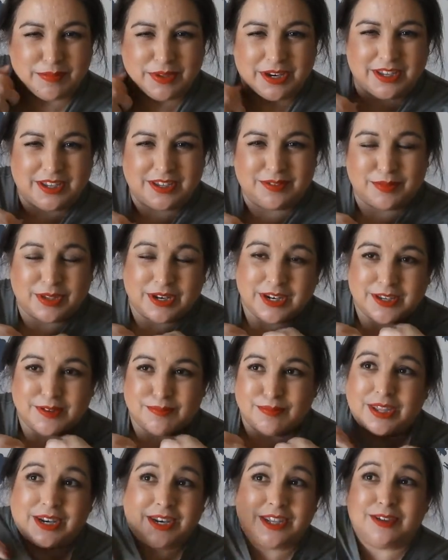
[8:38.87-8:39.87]
many,
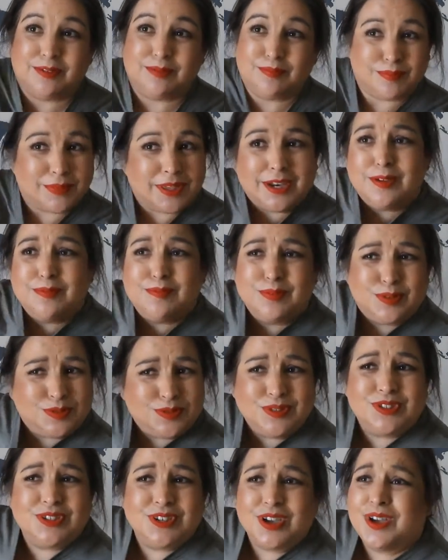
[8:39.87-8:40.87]
many, many, many
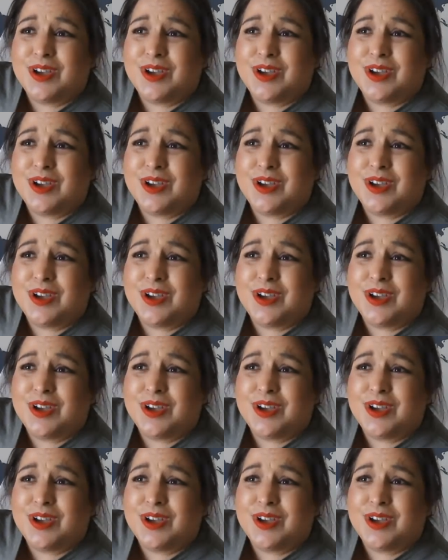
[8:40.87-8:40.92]
moons